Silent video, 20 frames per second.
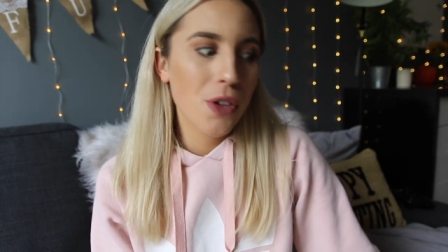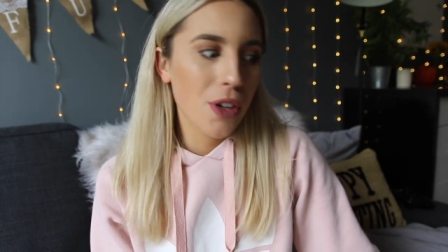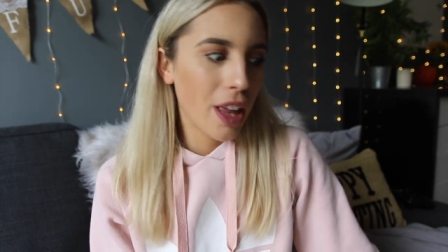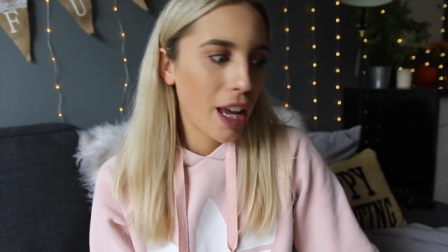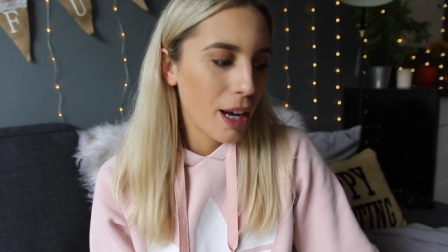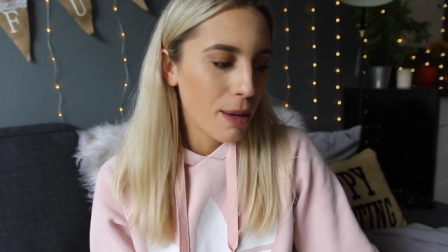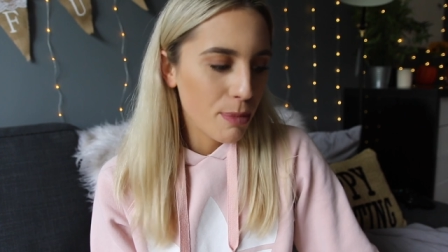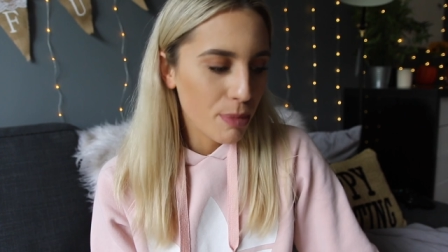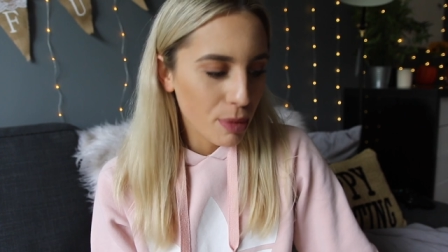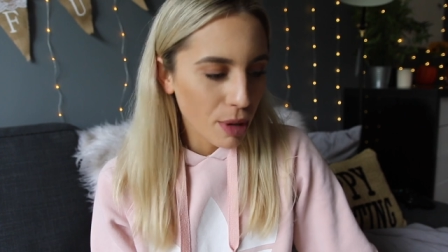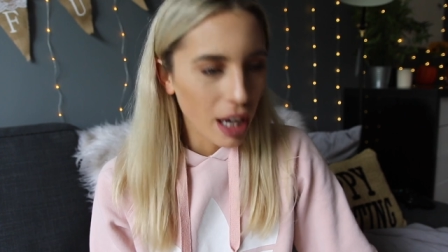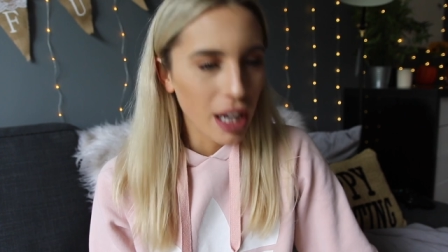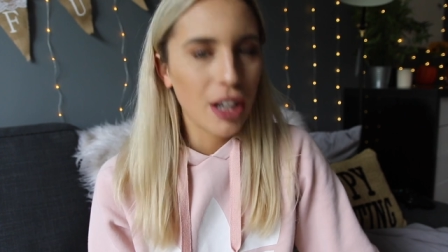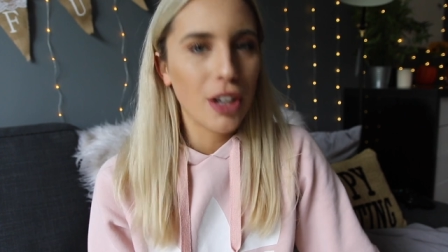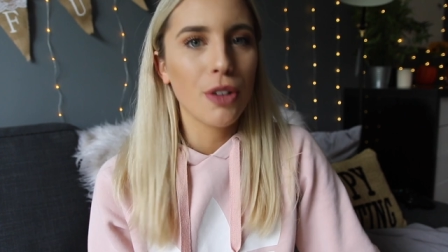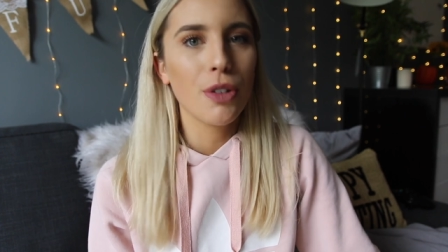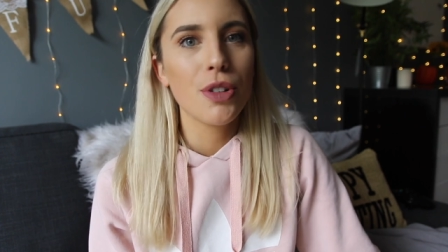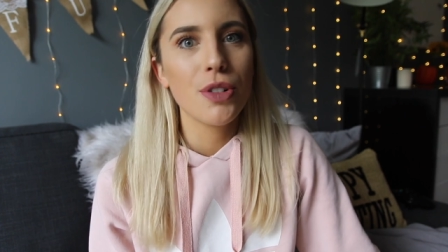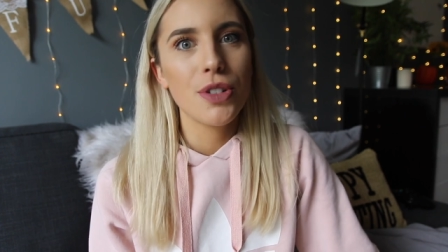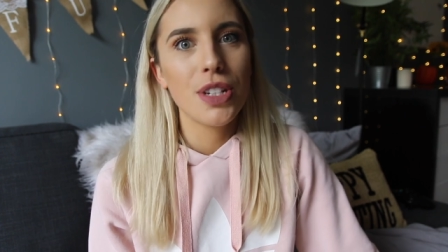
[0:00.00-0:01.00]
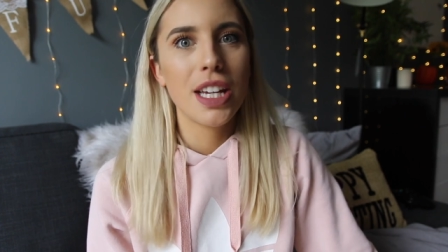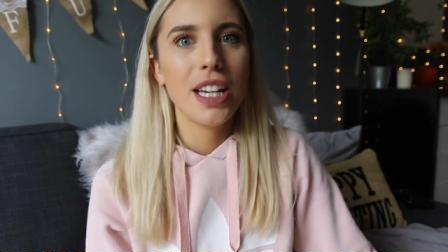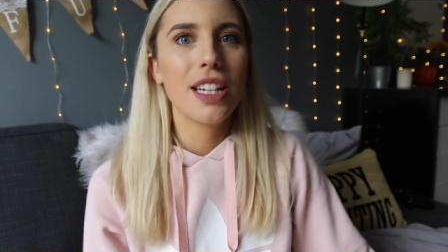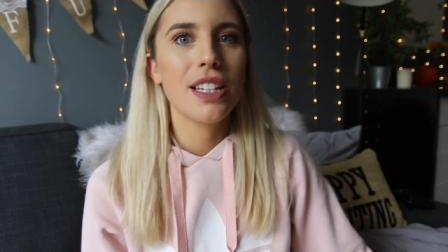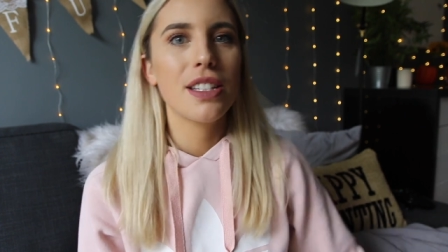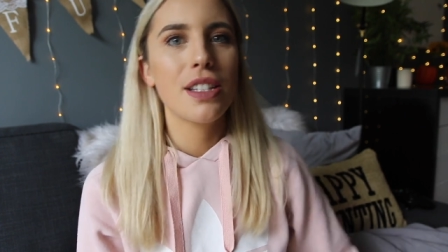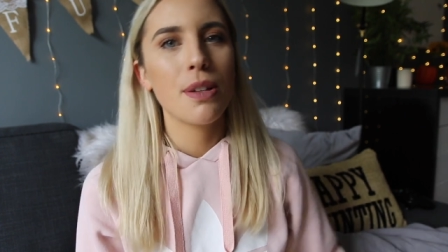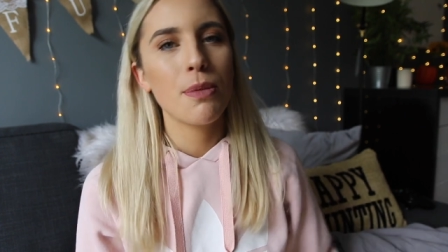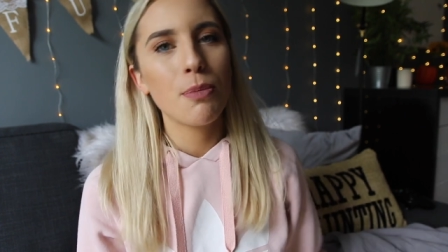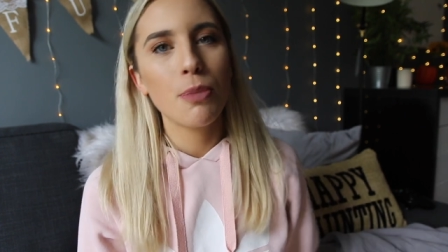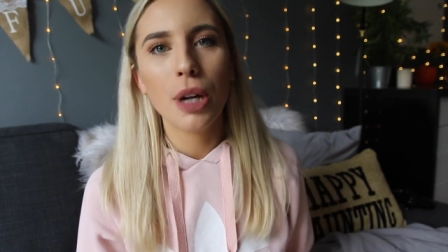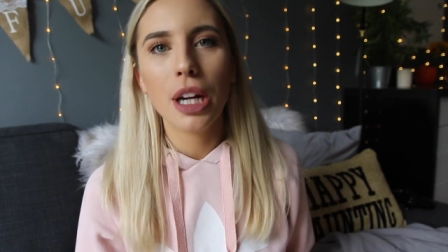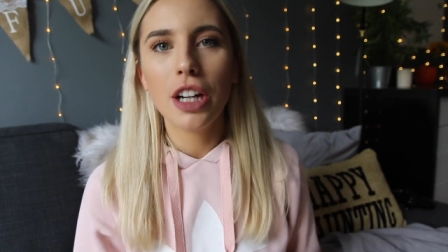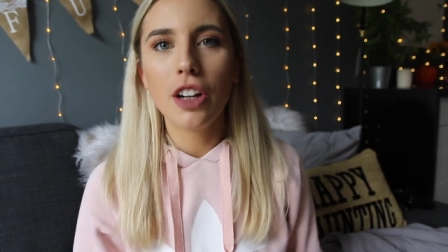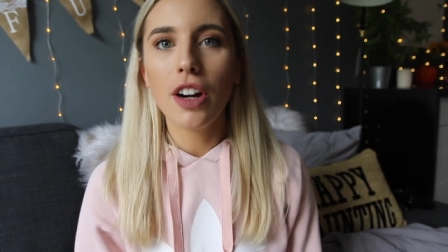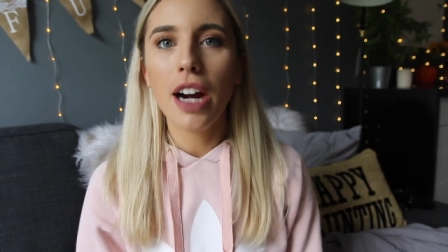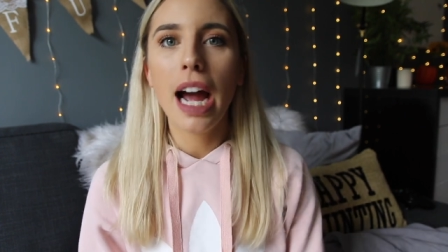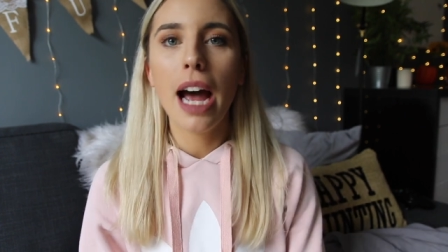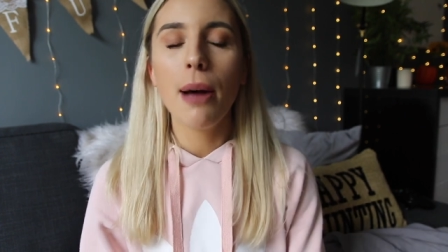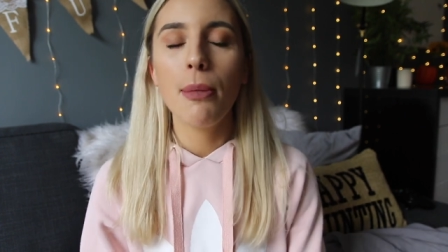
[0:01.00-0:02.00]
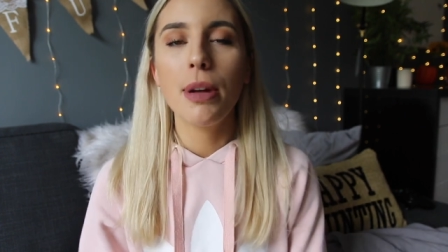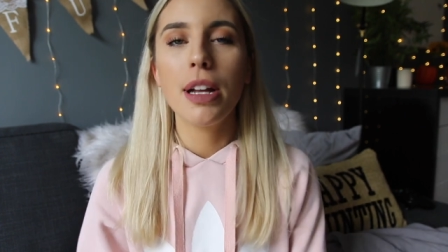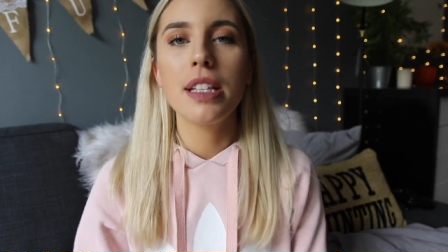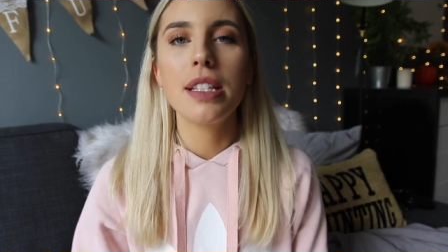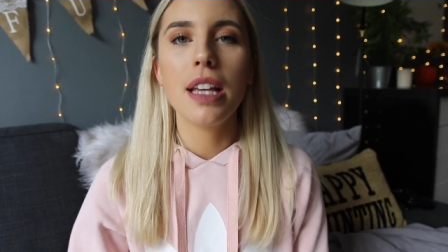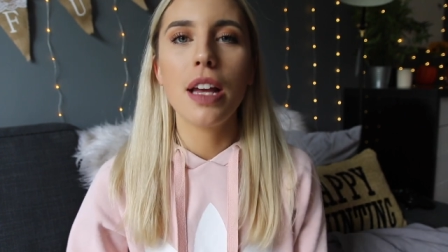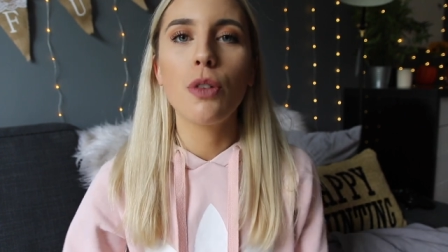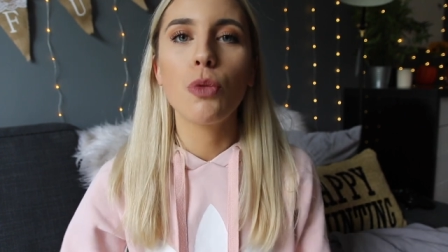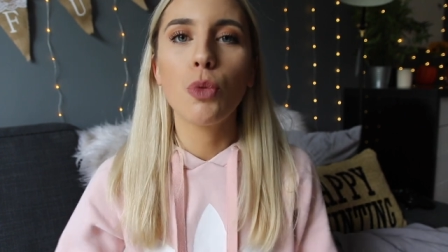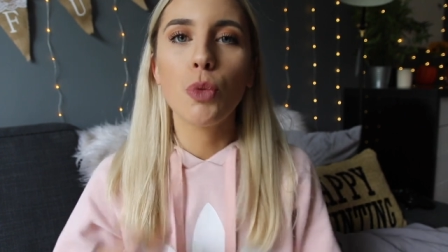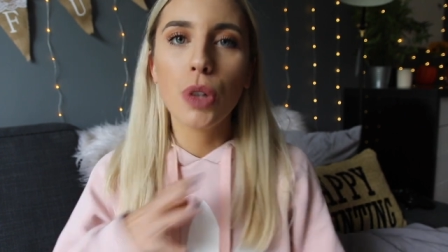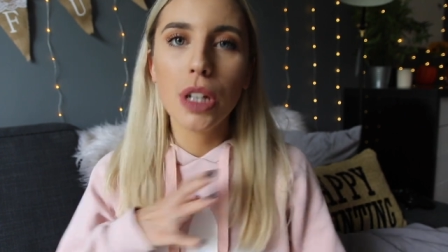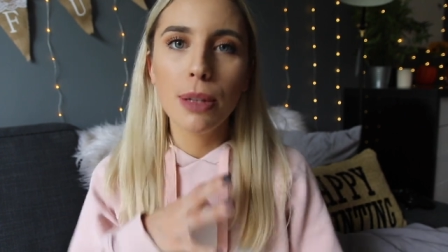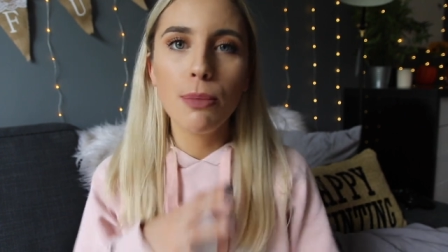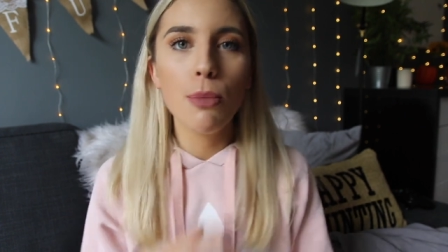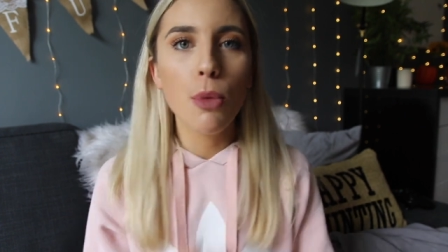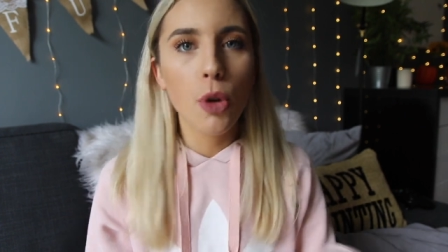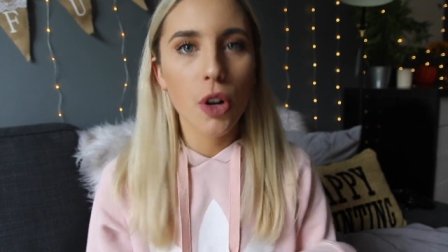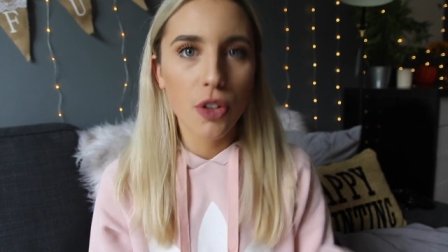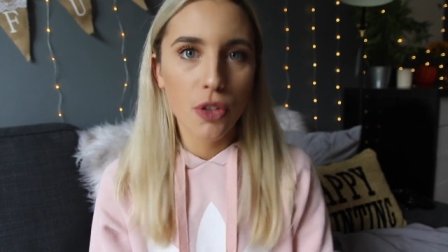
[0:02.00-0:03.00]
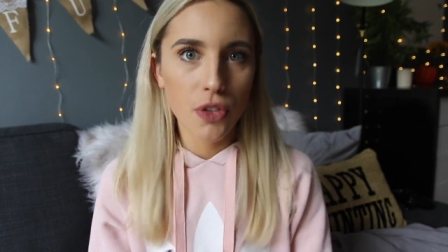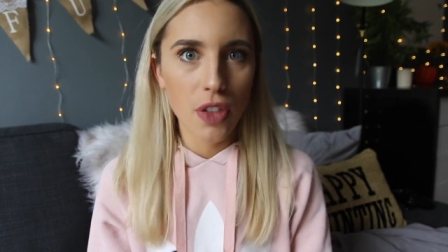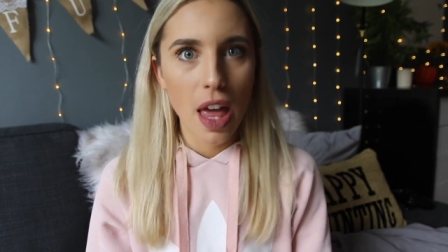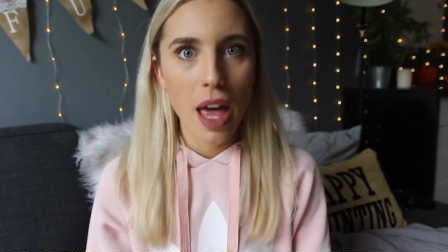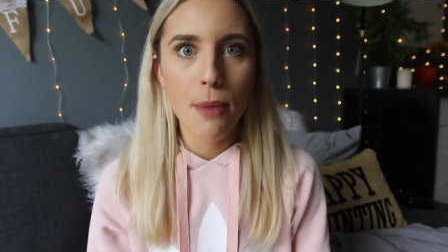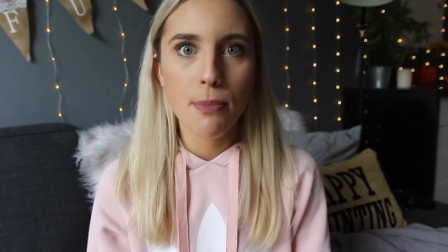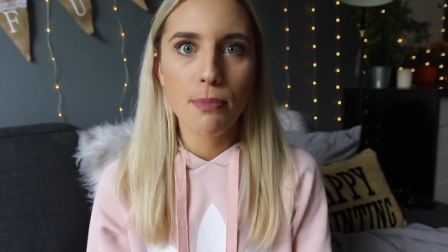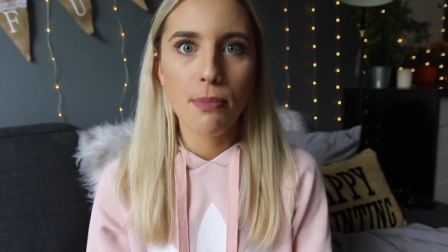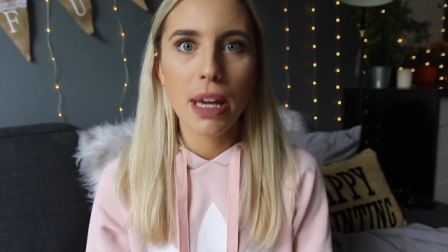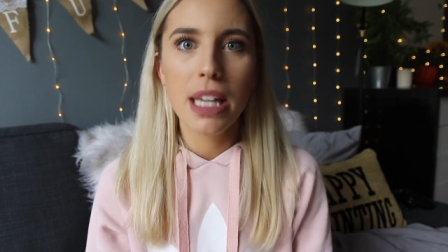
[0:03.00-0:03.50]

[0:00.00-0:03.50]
or like break your routines and break your habits and remorph them.